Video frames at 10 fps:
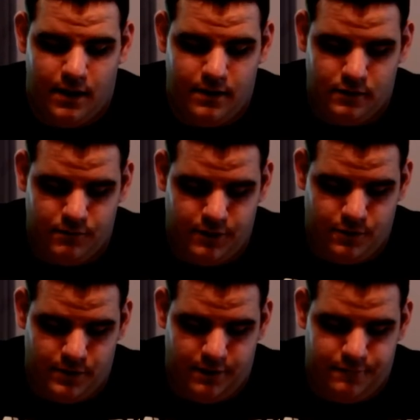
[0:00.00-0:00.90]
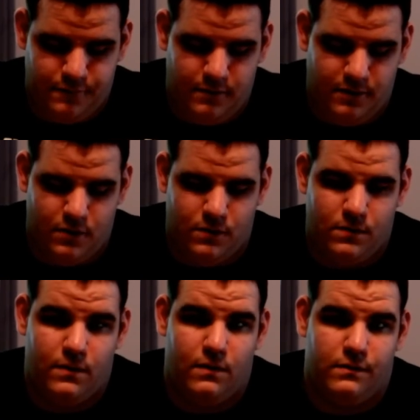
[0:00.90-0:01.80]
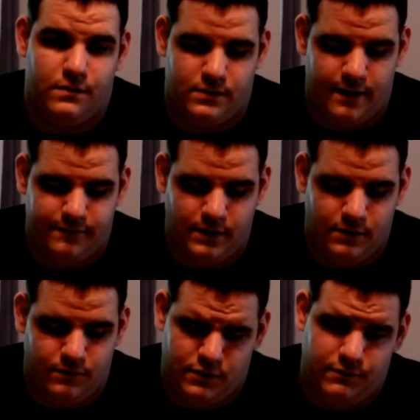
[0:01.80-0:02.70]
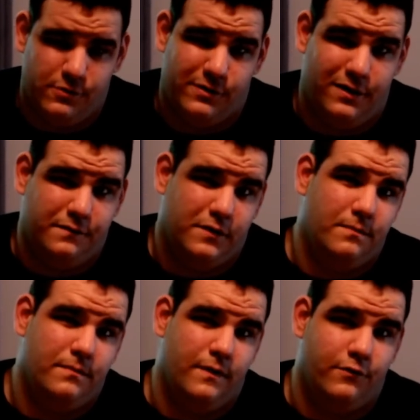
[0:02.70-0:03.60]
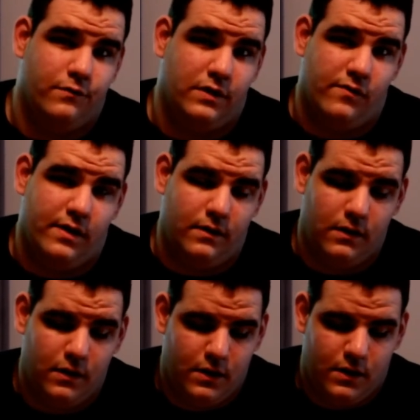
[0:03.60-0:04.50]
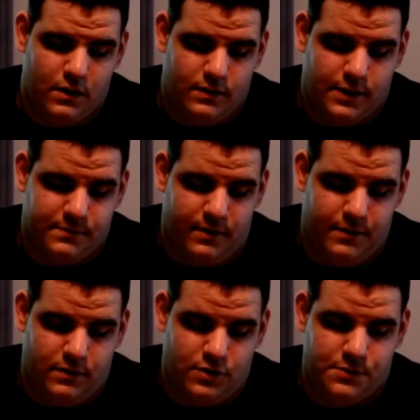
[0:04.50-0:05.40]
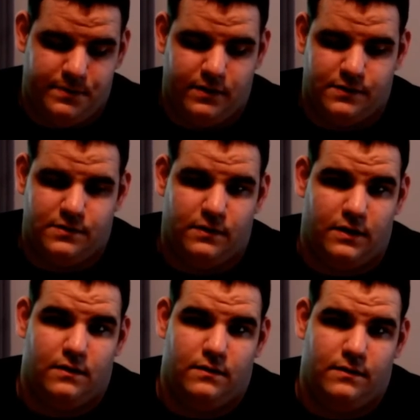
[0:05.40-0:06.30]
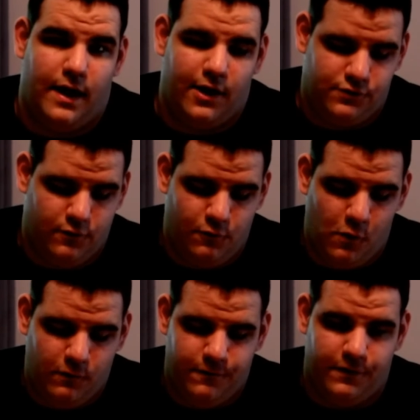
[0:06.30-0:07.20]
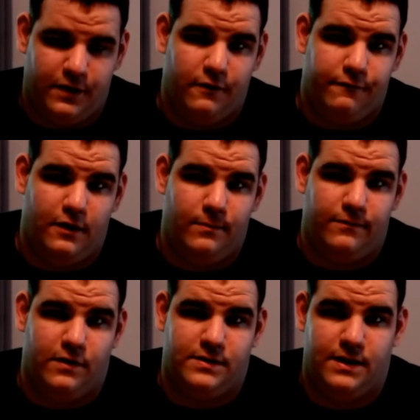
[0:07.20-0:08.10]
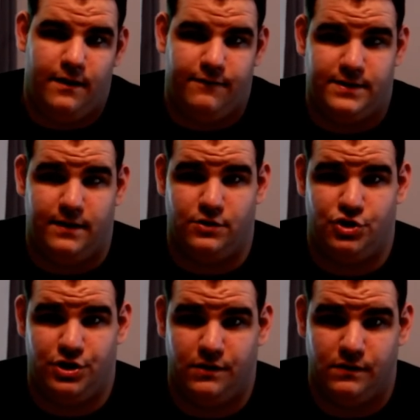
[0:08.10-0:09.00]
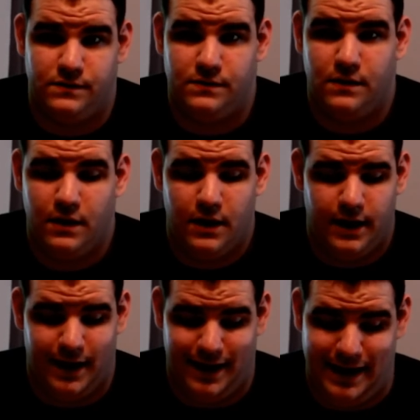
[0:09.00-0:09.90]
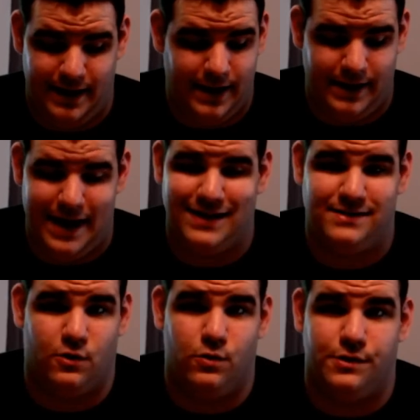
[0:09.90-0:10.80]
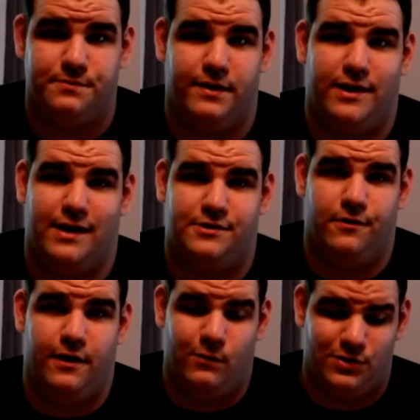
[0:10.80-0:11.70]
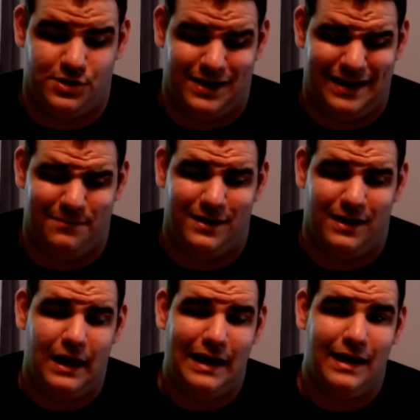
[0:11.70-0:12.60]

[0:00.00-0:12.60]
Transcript: then 3 Tornado Flame, you know, definitely need to run 3 Tornado Flame if you're running red. That's my opinion, just because of extra removal for Gilflame if it's hitting the shields. It hits the Quill Spike Tetzer, which can be